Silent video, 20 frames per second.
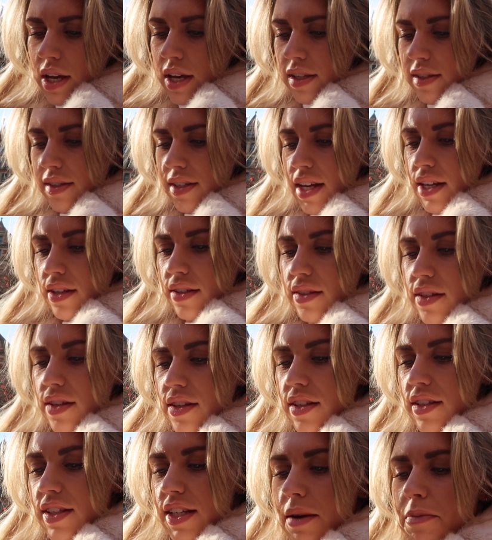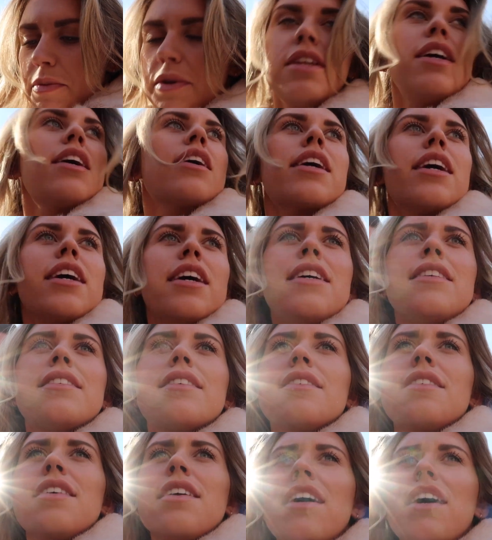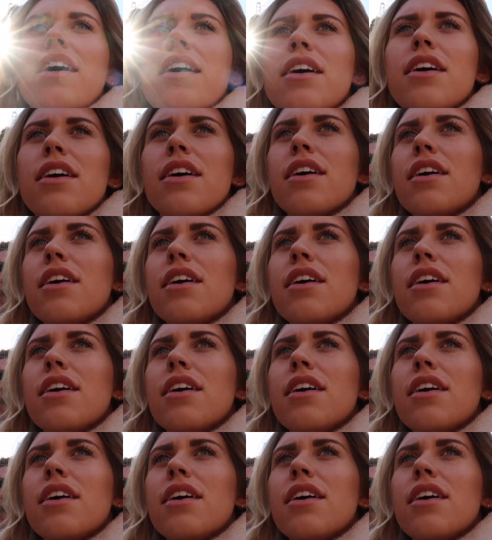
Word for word: It's next to the teppanyaki, it is, it's here.